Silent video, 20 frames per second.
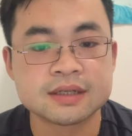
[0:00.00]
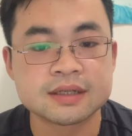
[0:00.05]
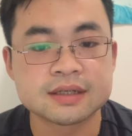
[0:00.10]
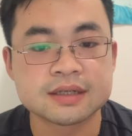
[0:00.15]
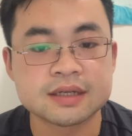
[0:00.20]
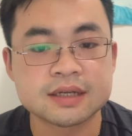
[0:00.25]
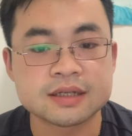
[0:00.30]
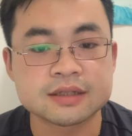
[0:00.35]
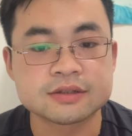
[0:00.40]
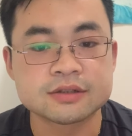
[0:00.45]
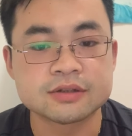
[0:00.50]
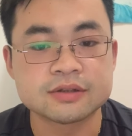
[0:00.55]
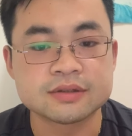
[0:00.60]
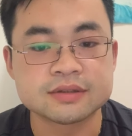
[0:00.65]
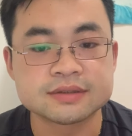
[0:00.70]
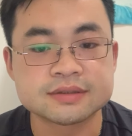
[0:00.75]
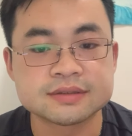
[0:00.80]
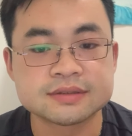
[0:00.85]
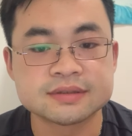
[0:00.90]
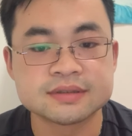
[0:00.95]

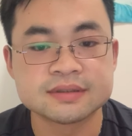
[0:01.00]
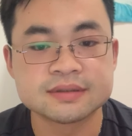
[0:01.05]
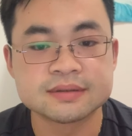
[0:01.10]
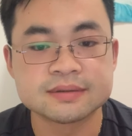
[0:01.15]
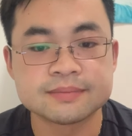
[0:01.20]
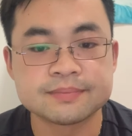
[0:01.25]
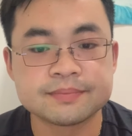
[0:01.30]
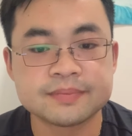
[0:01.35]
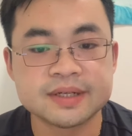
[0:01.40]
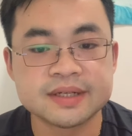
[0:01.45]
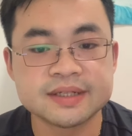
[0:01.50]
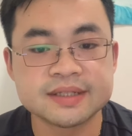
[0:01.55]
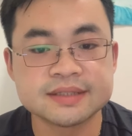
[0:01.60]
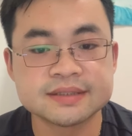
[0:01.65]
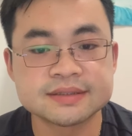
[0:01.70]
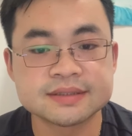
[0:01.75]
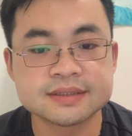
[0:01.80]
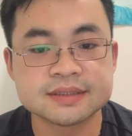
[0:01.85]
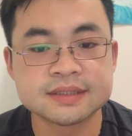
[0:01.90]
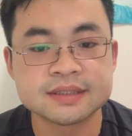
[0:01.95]
glucose.
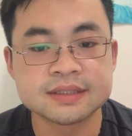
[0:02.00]
Please